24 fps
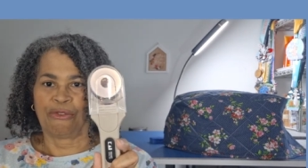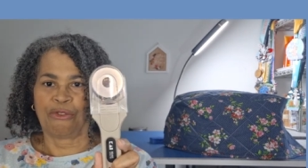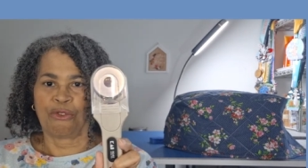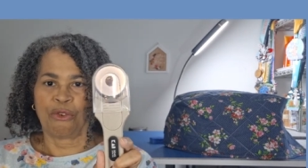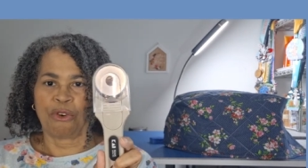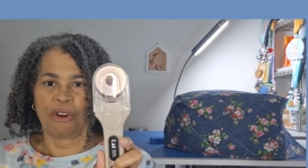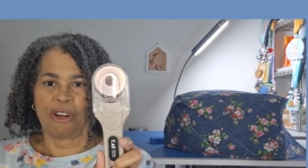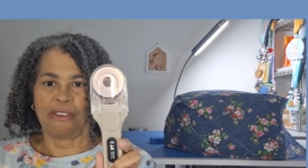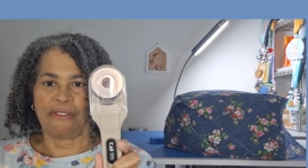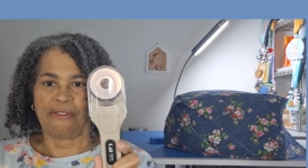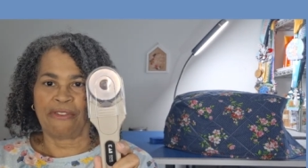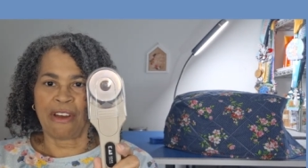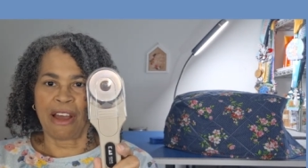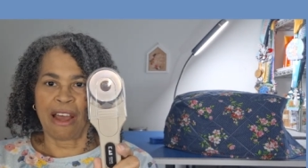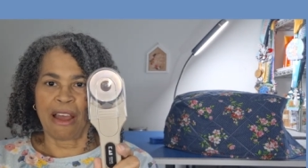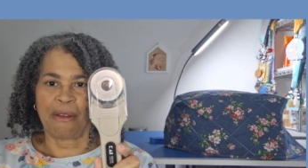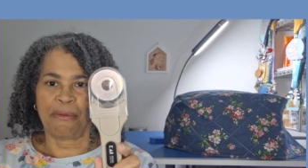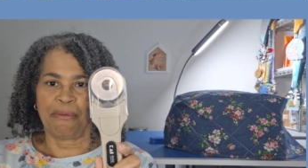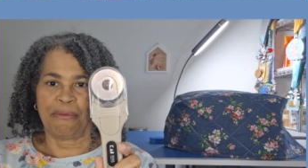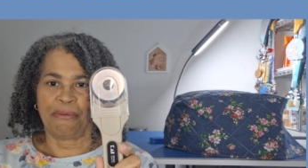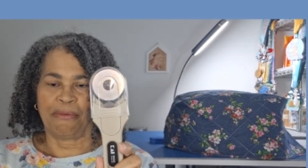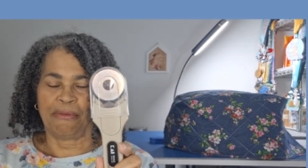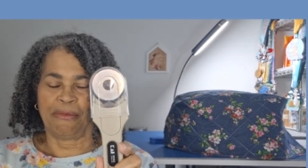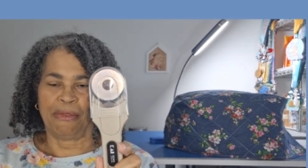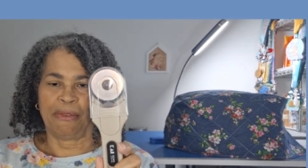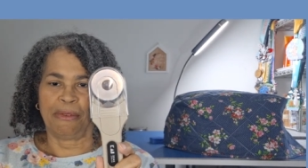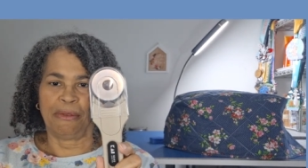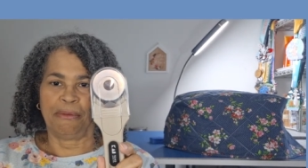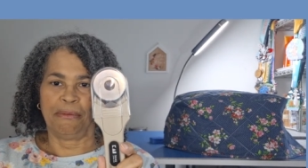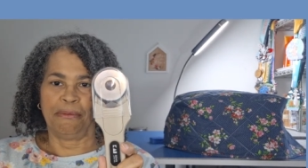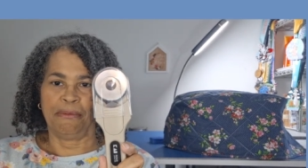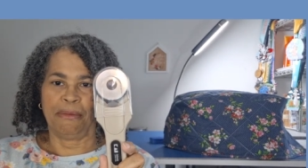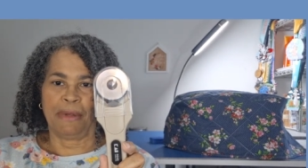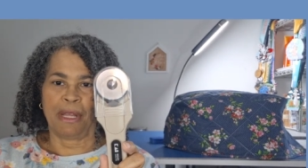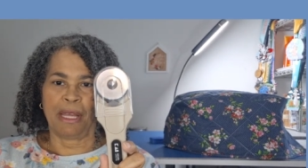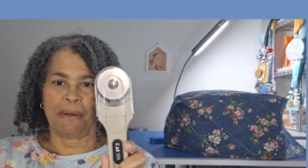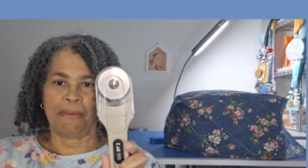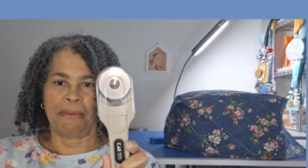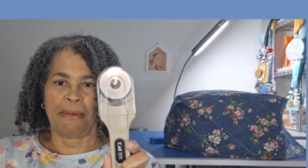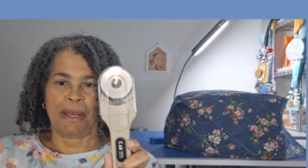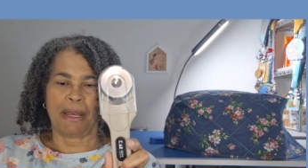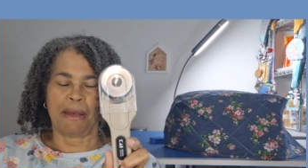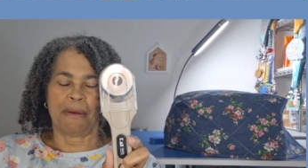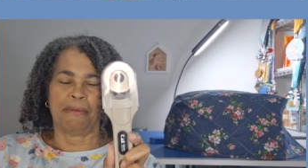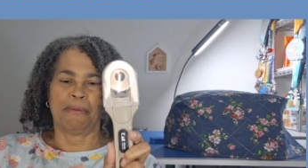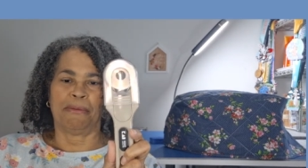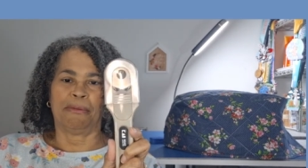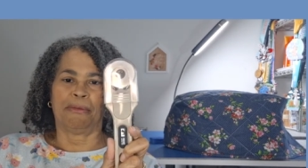45
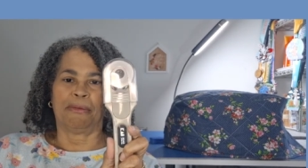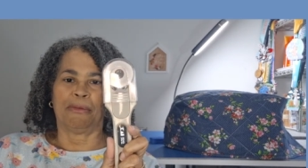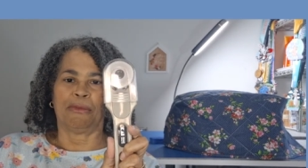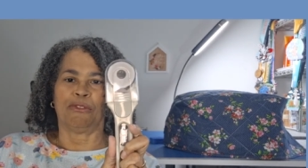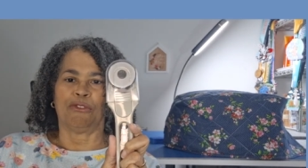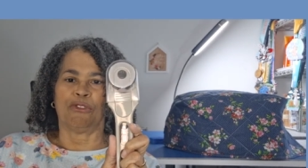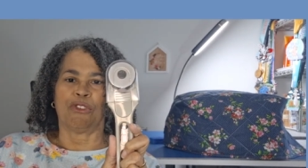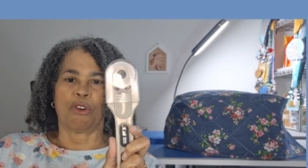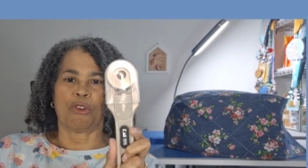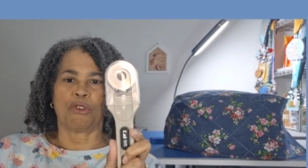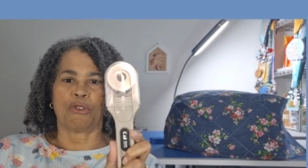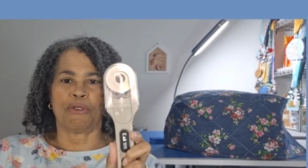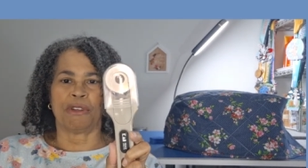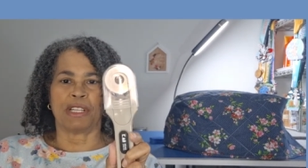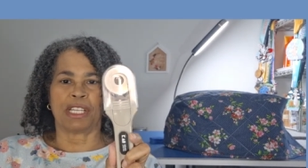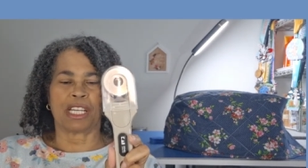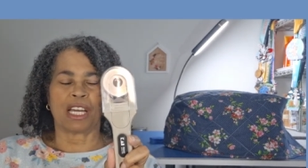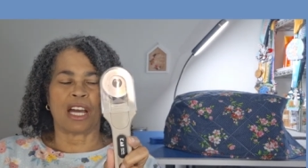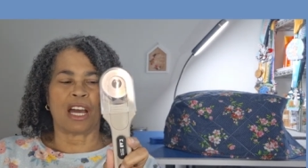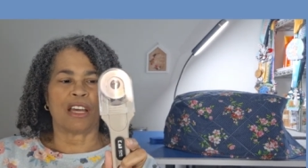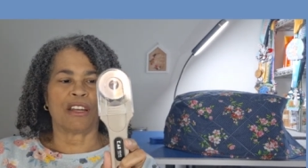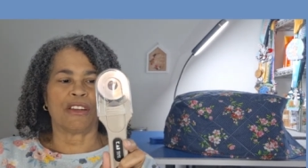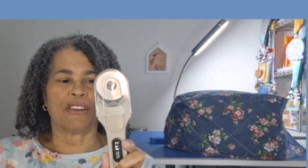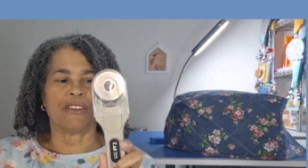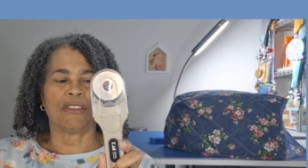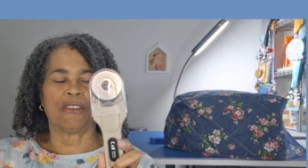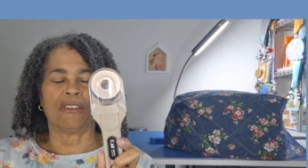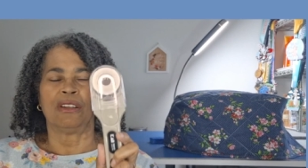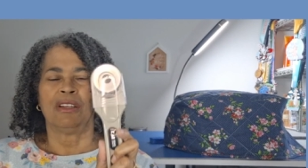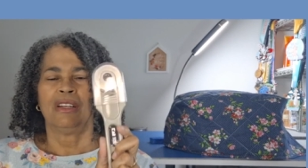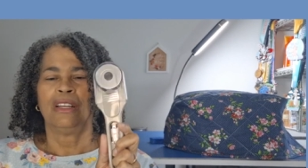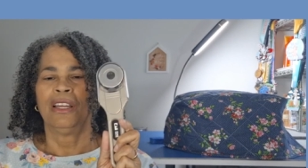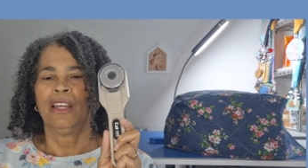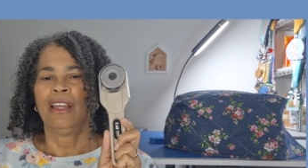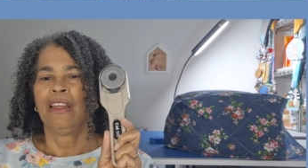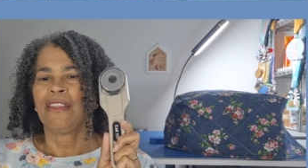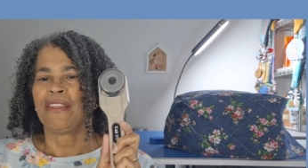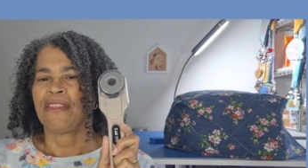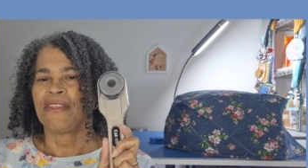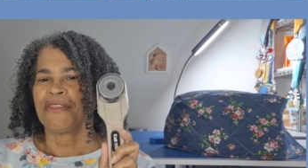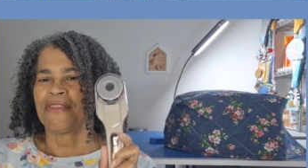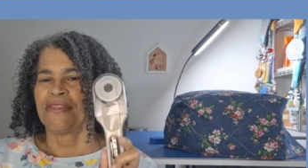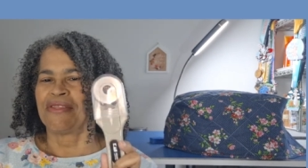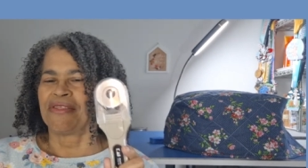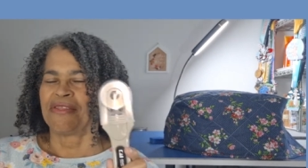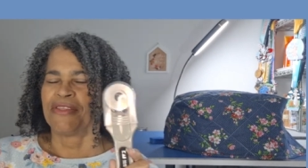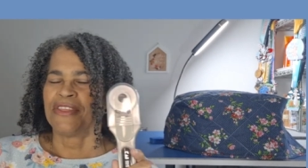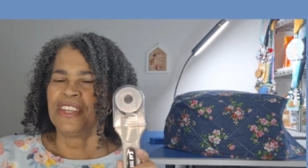mm rotary cutter
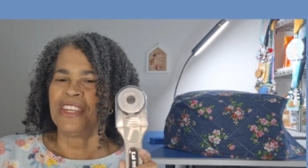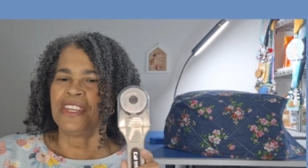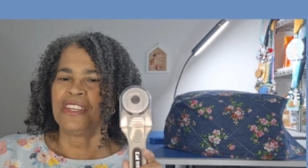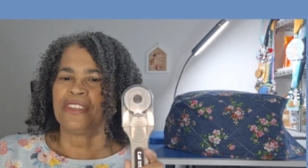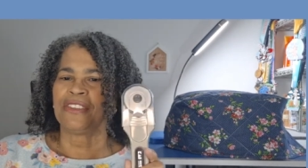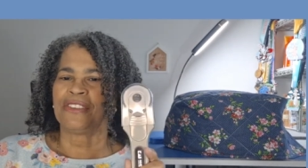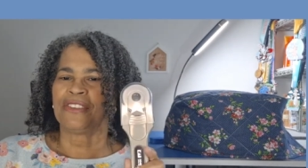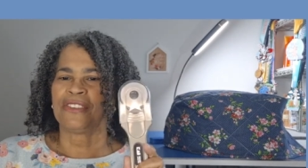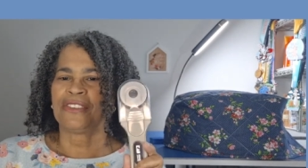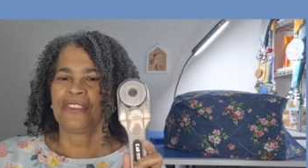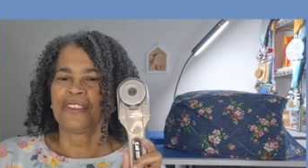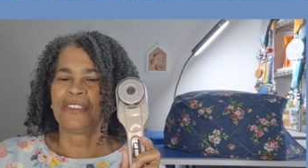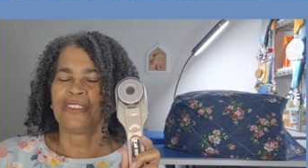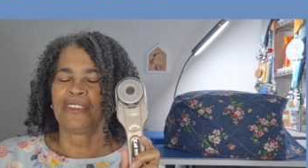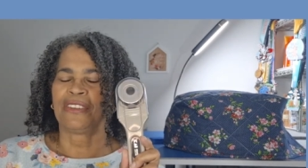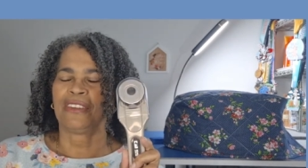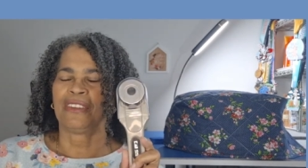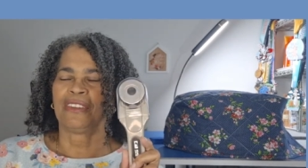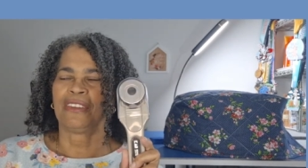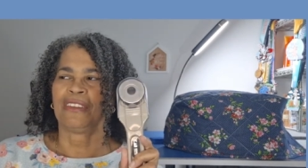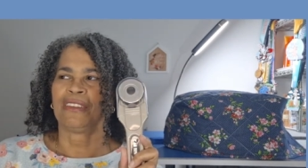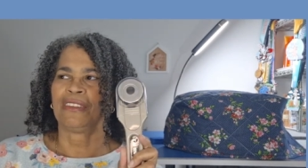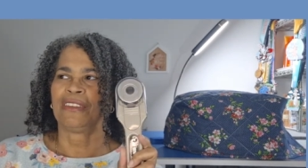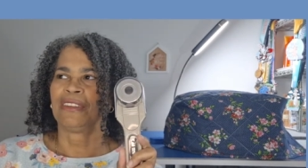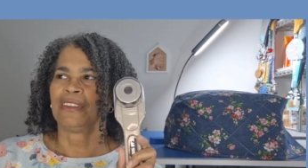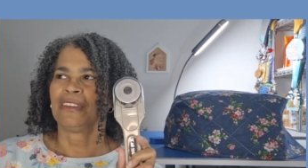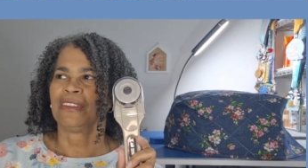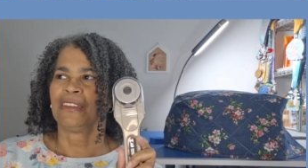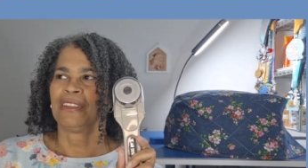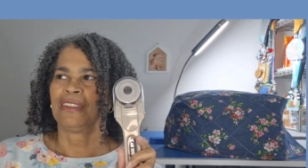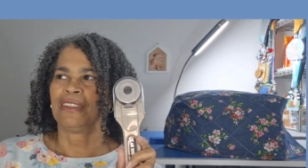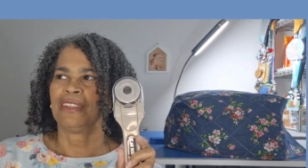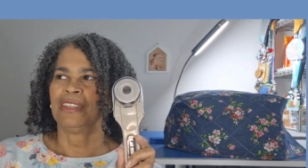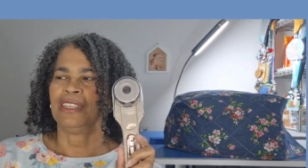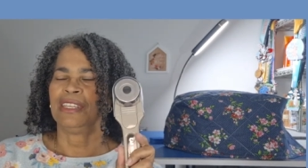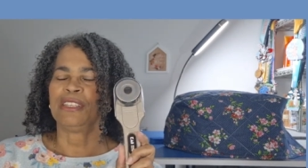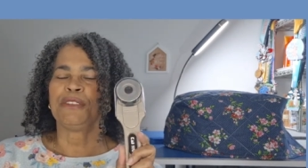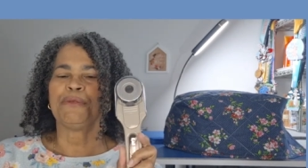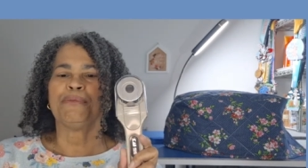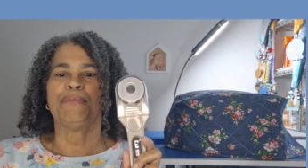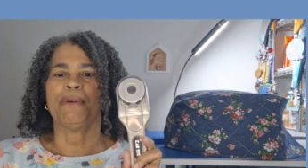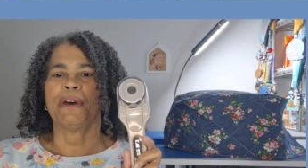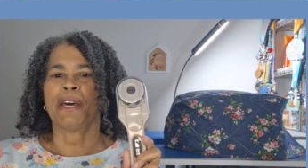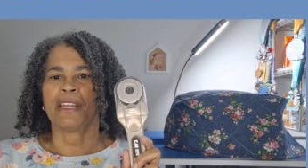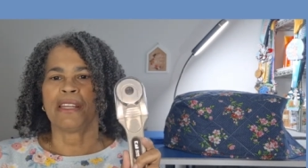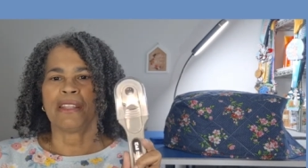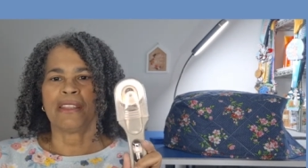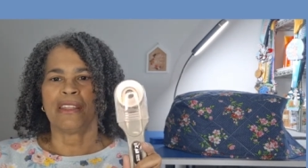this is
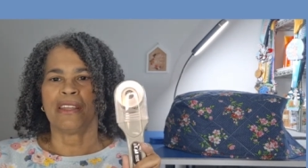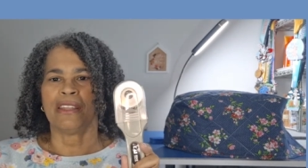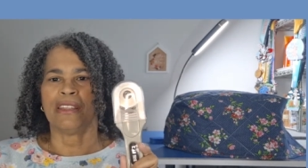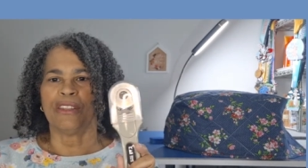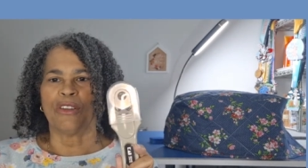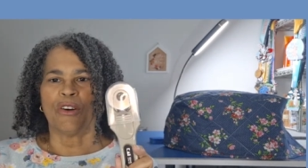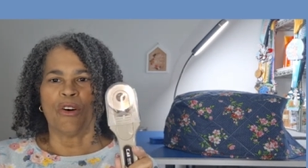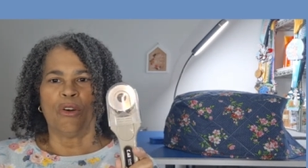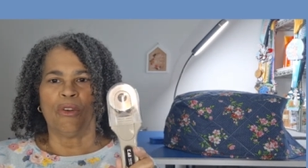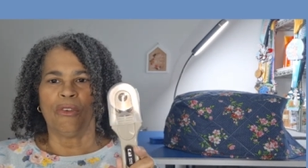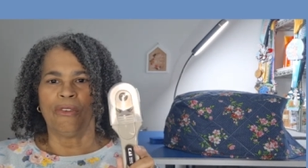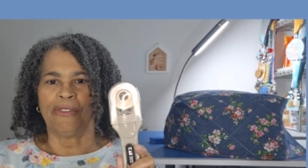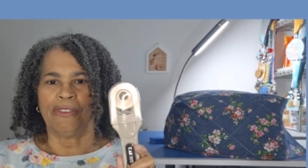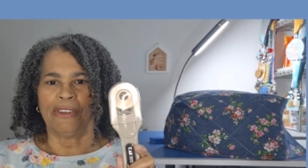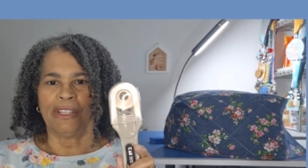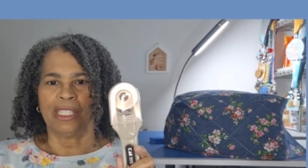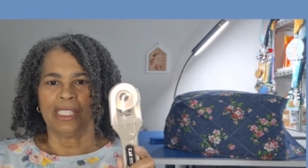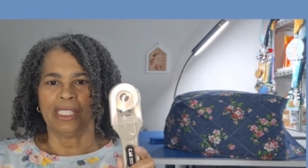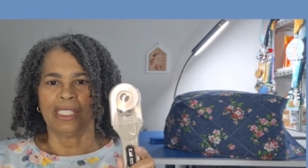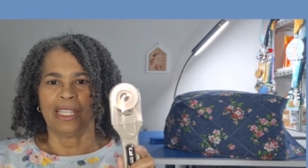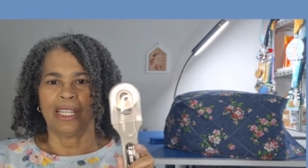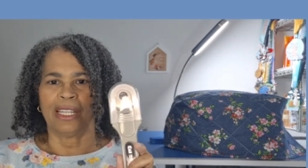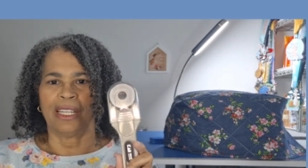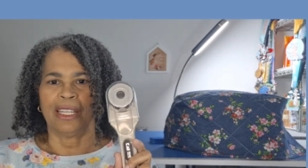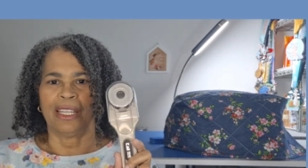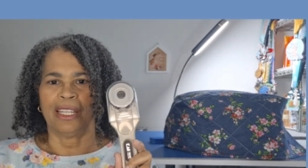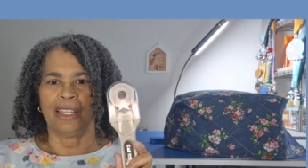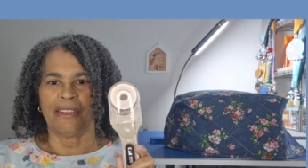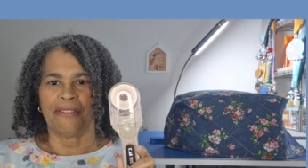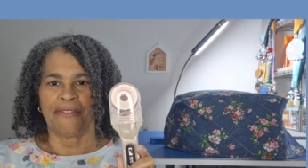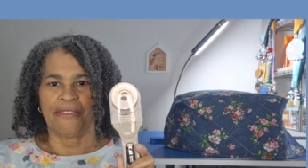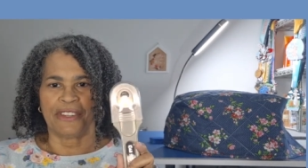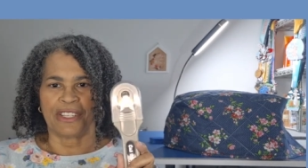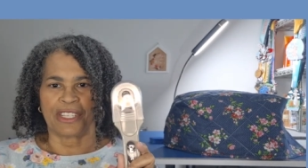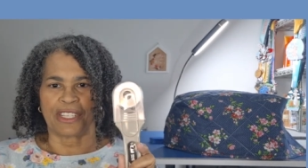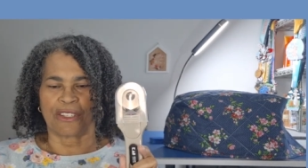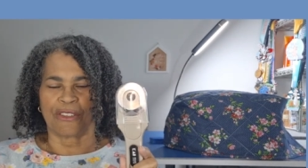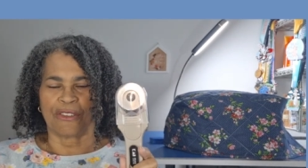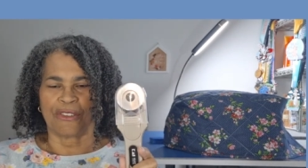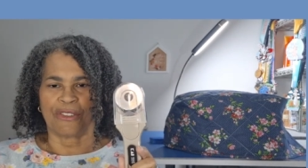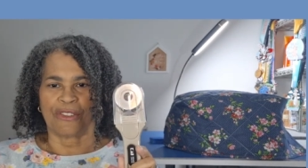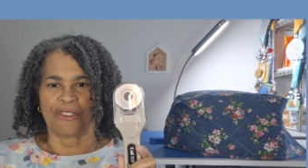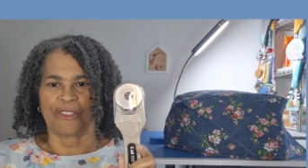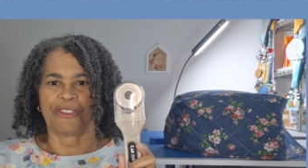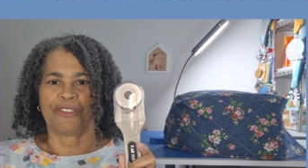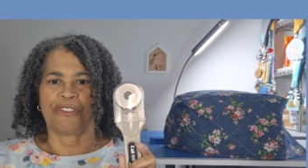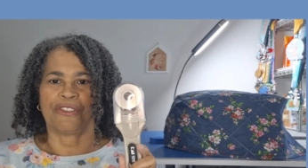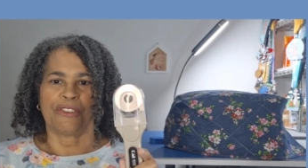better than the Olfa and the
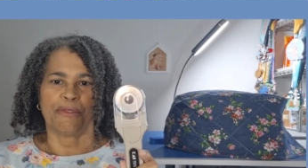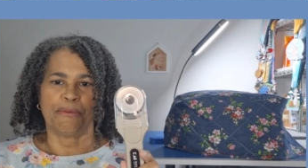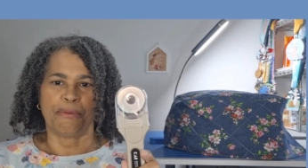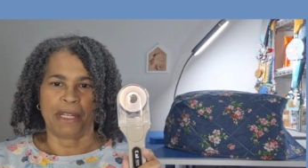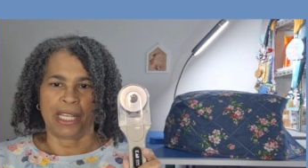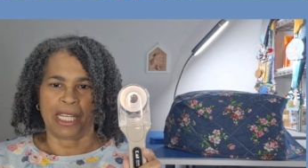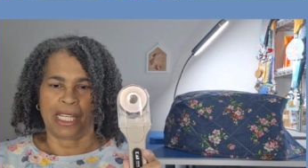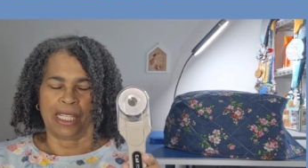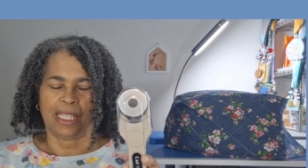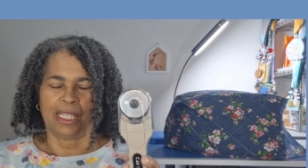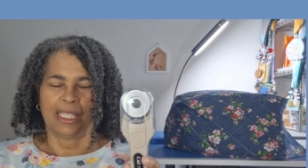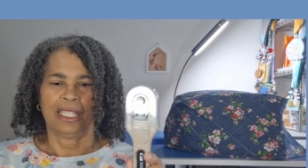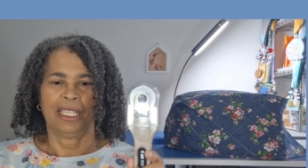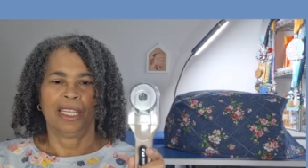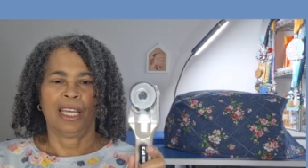Fiskars to me.